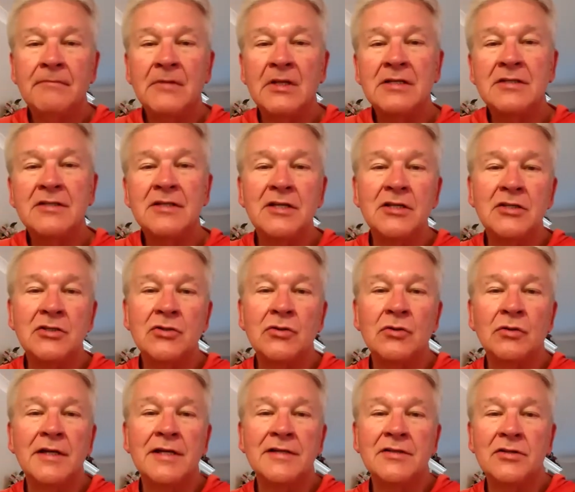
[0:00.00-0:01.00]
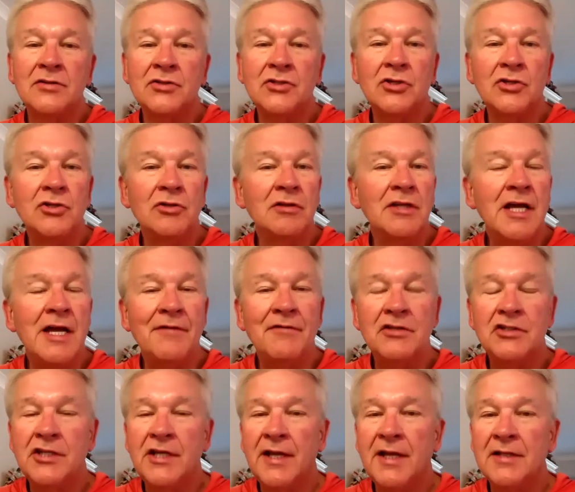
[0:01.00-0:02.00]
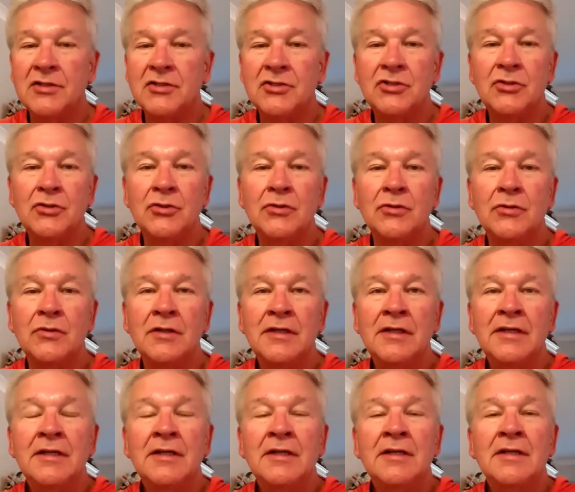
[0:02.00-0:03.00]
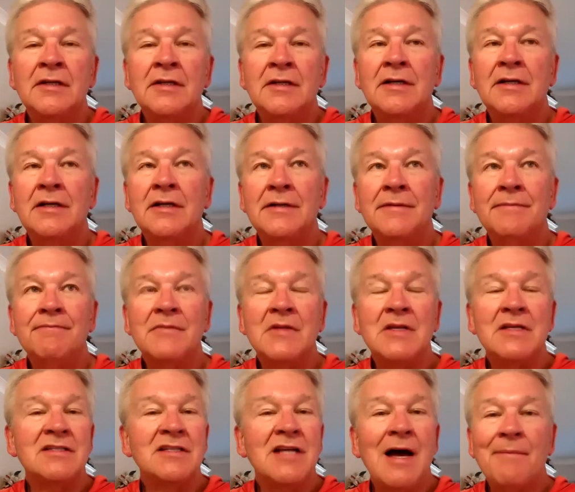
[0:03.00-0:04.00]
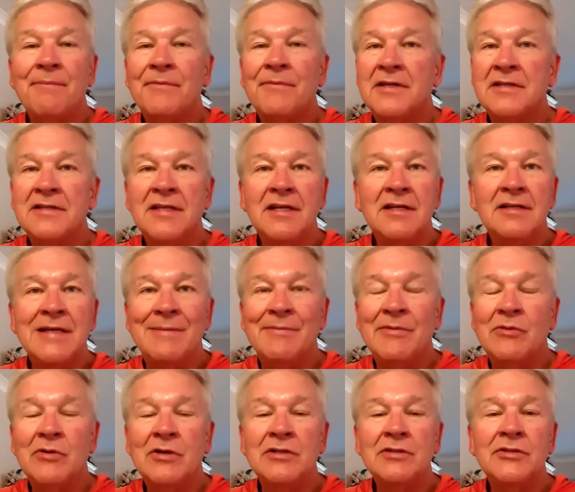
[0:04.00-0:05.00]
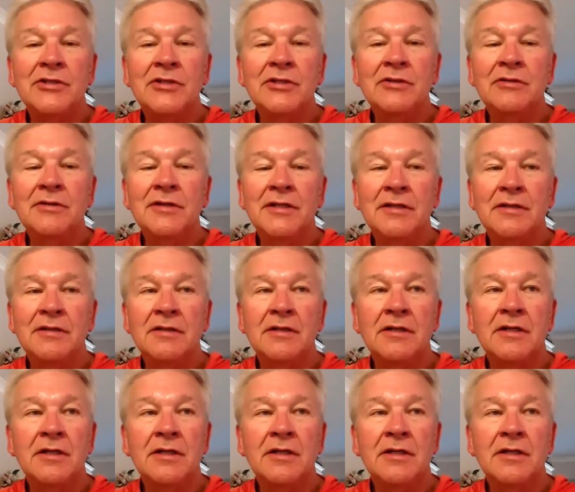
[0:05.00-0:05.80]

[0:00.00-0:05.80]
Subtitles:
Sunday school lesson, so you'll have a chance to stop this anytime you want to